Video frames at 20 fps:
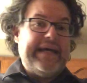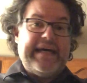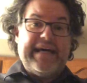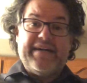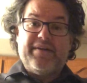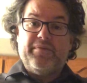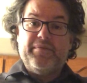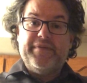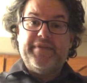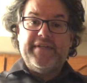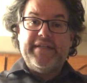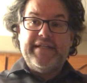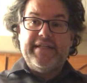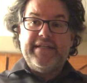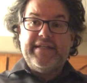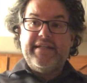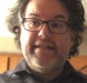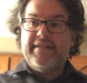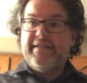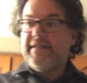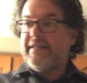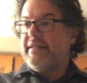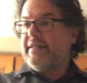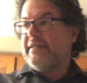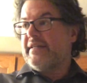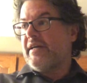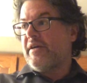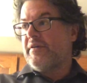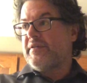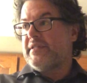don't think
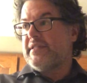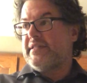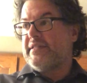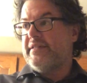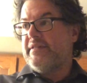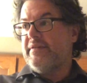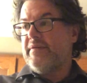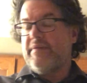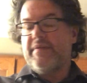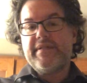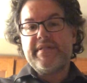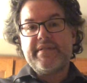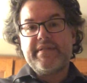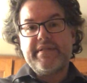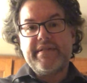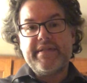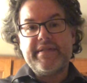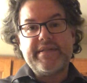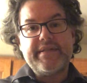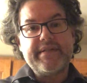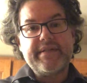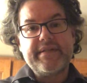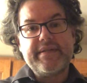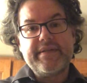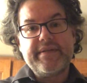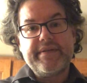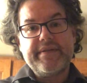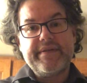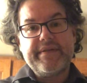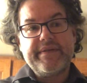anything else is new since
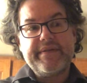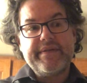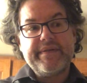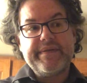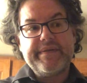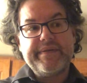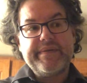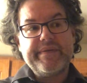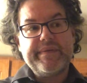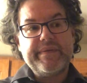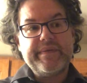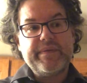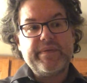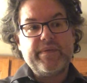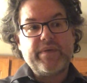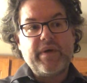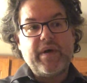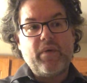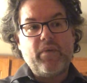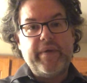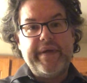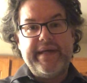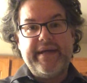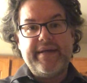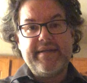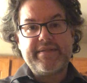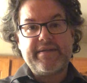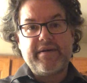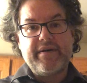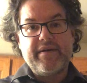a week
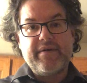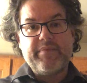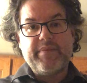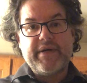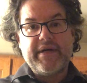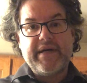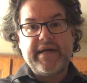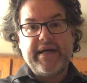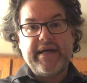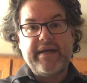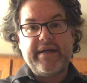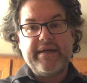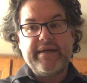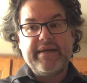has gone by.